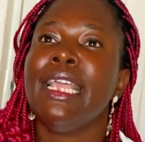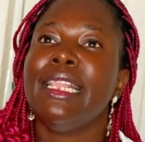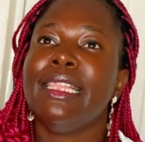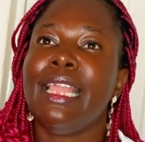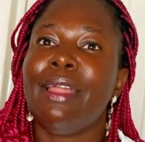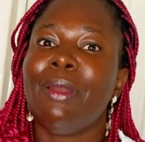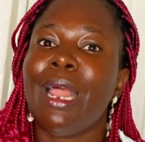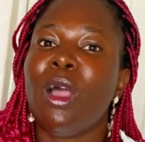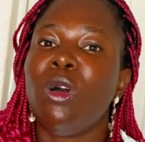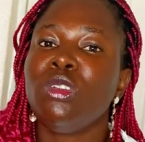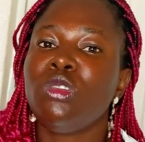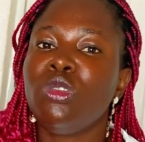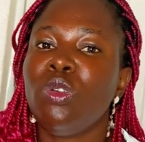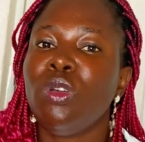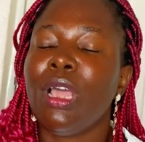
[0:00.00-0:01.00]
there are
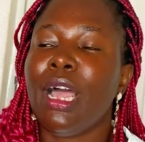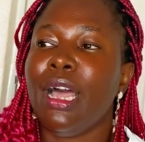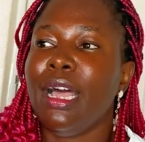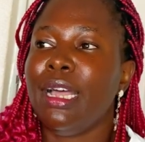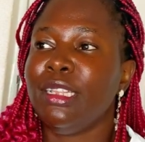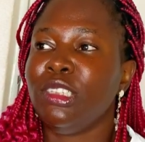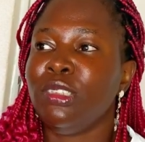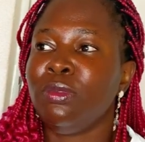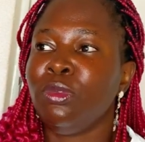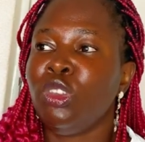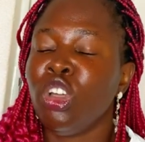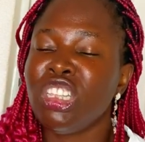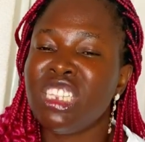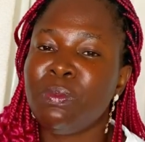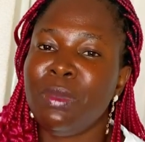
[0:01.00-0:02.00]
also uh
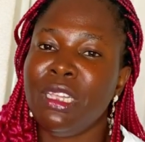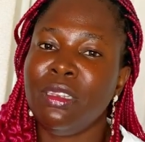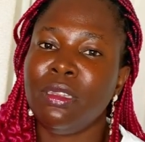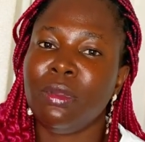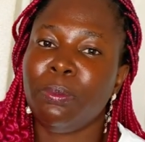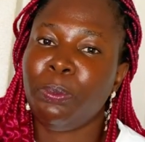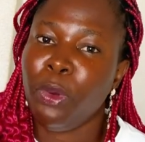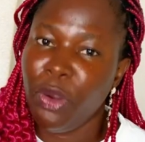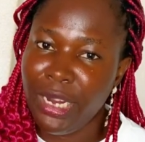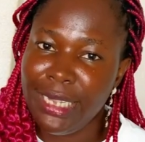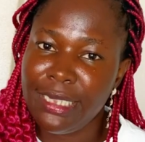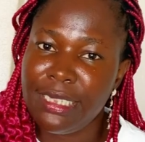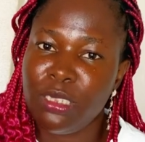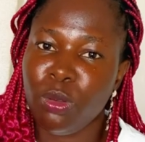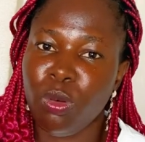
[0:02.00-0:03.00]
dustbin
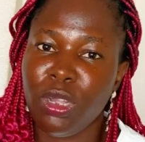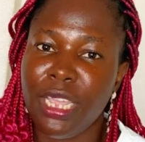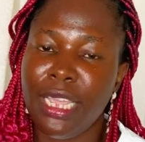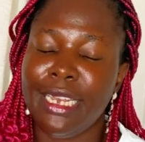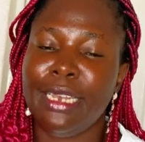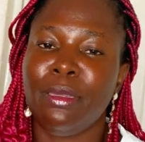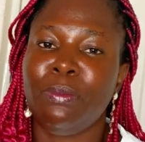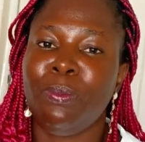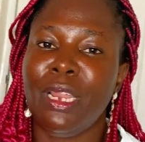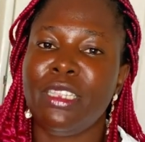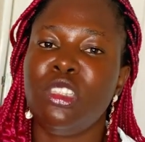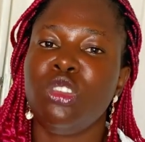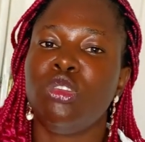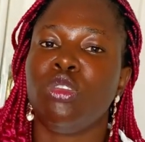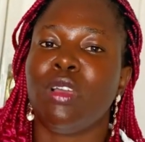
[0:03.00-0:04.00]
points okay
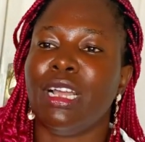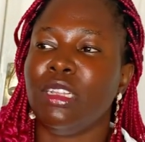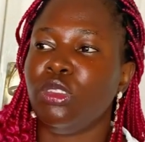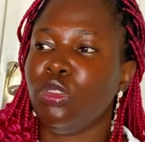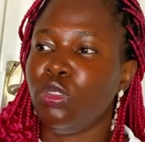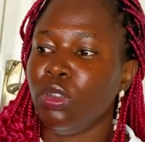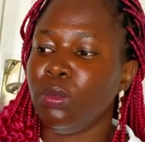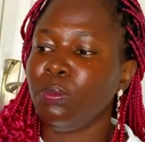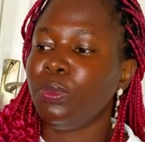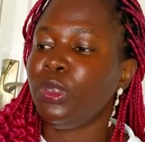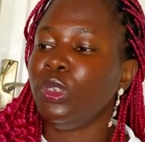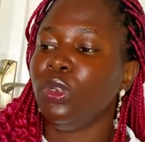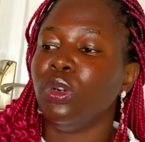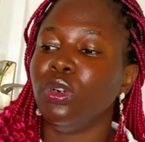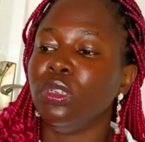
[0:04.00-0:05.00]
places you can dump
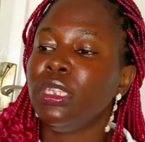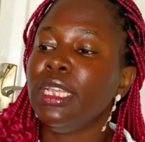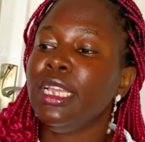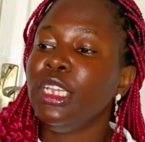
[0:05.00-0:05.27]
your